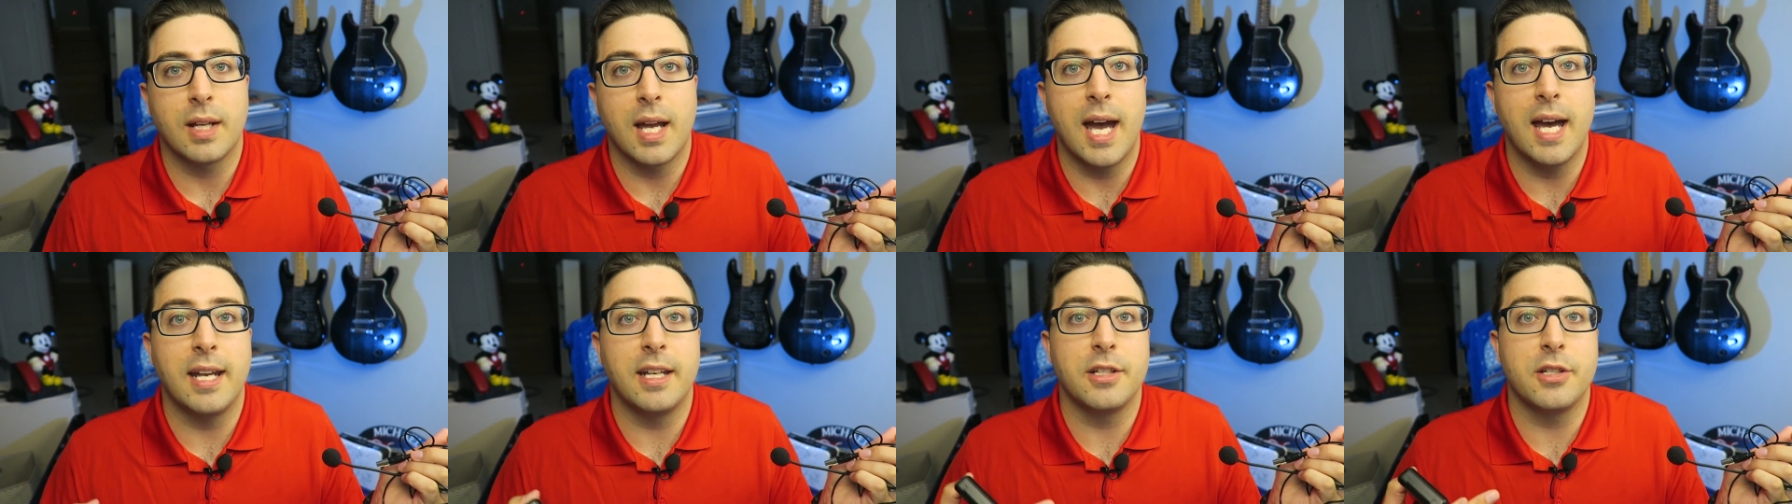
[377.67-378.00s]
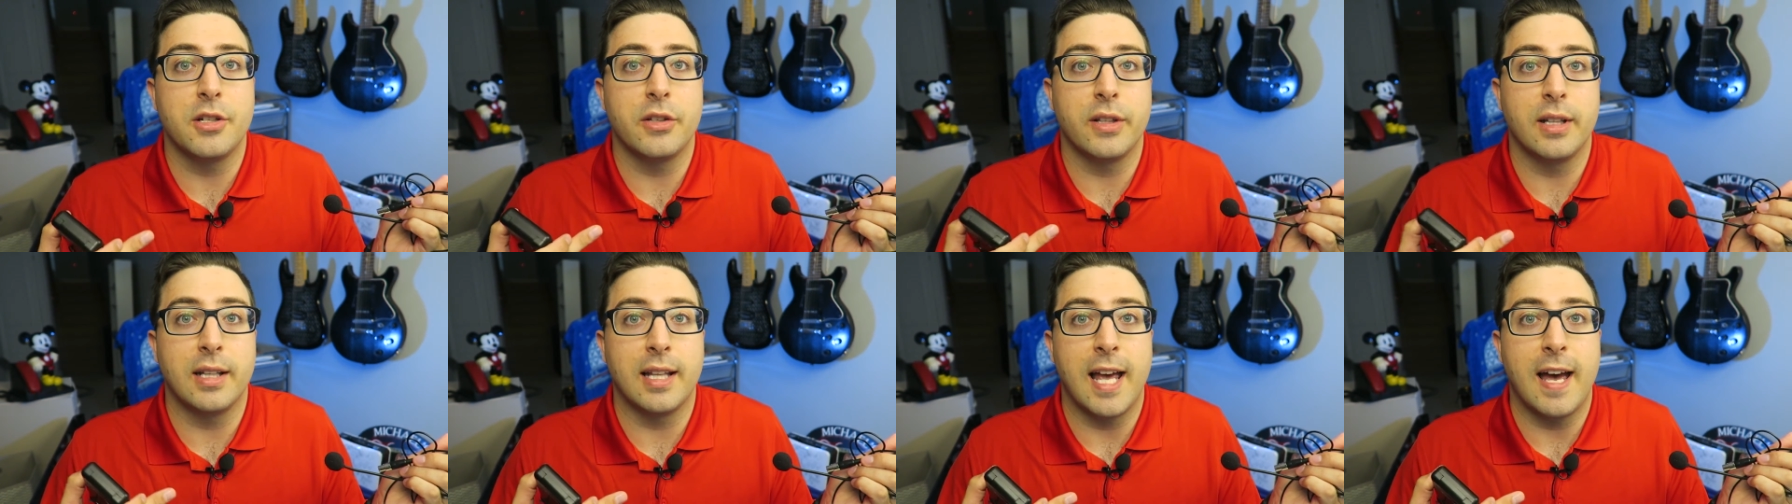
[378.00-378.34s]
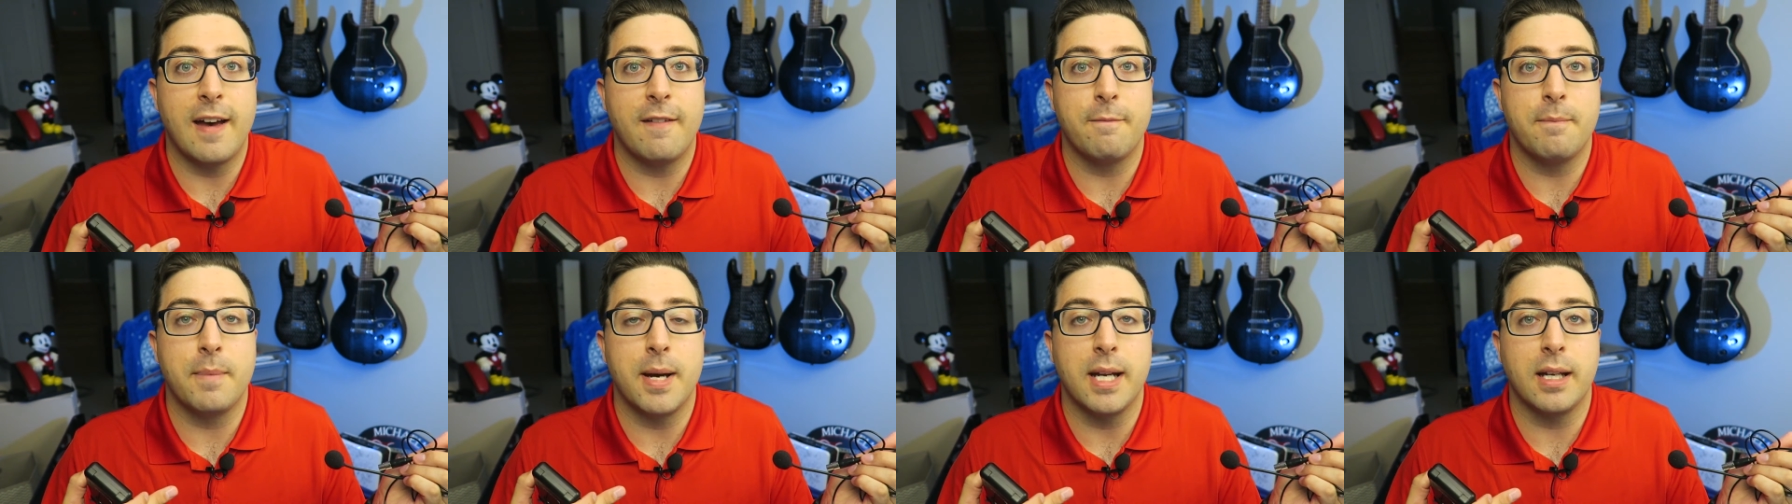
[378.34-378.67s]
I had to turn the
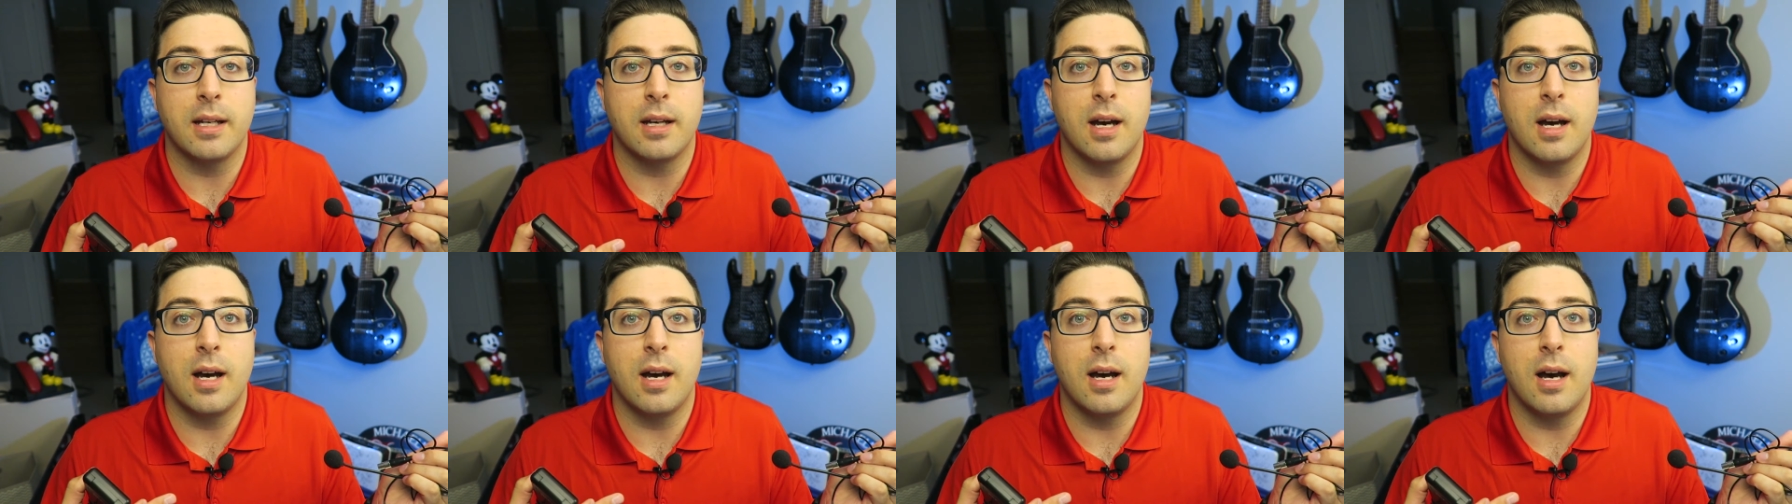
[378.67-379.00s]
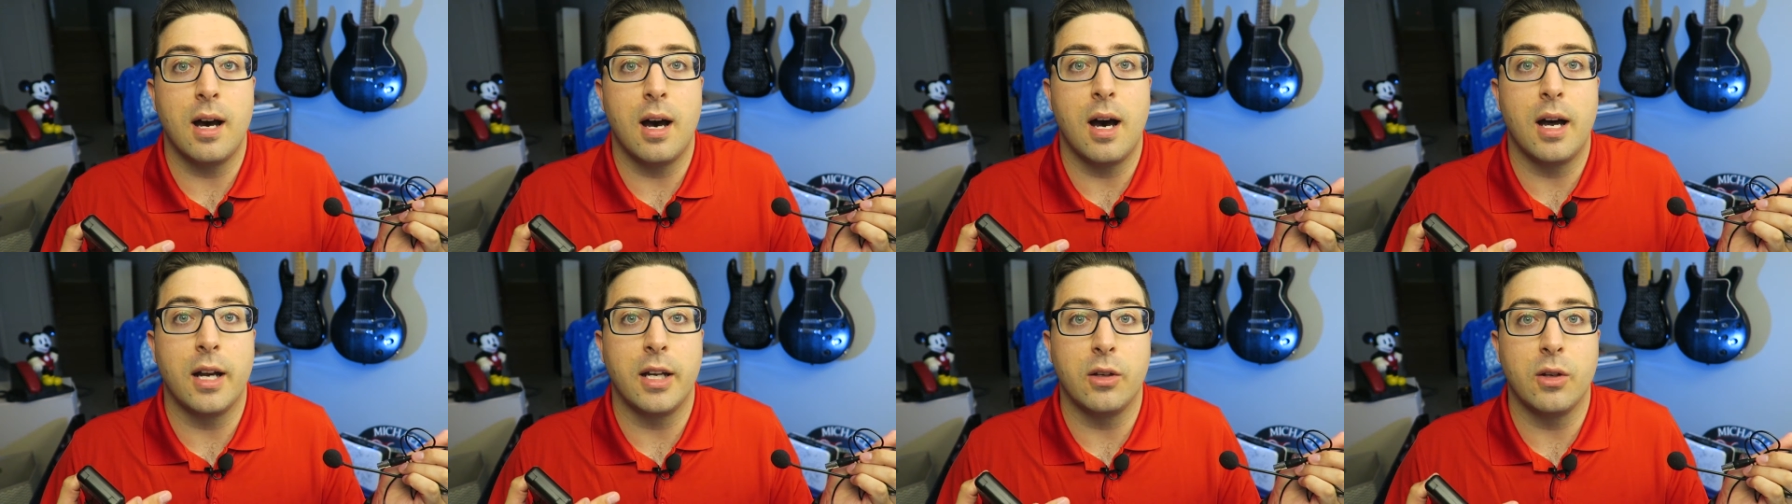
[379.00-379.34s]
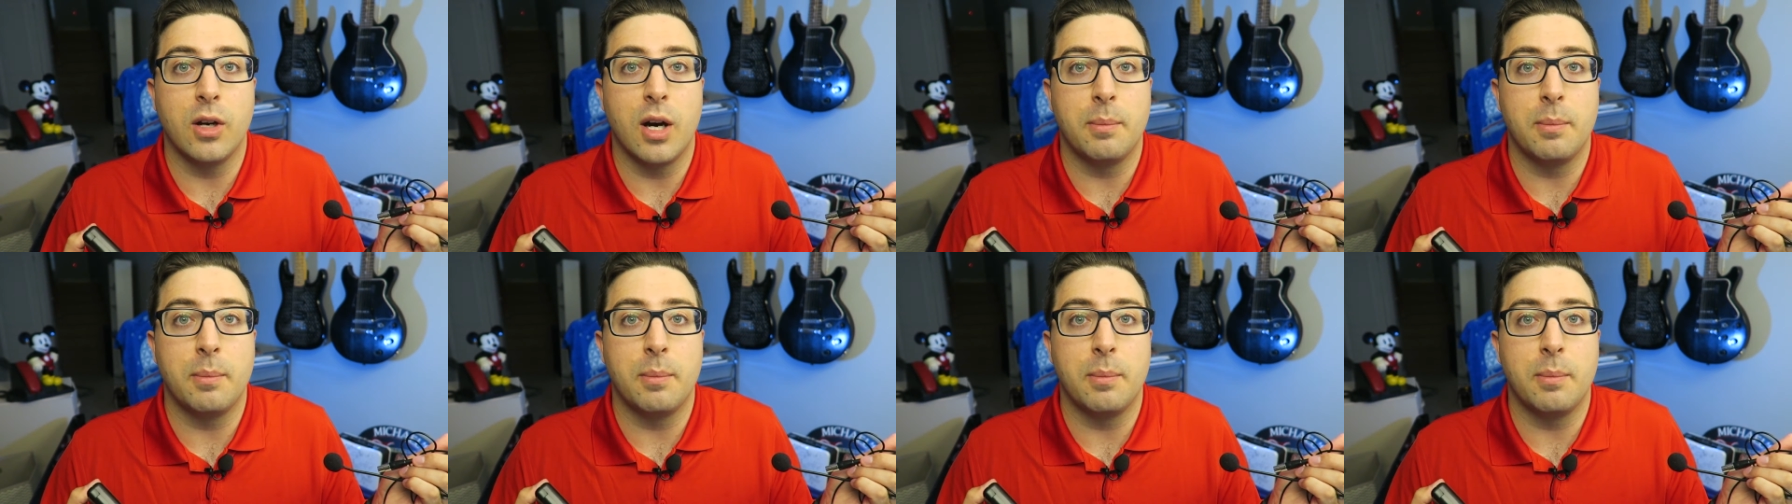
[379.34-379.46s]
lav mic audio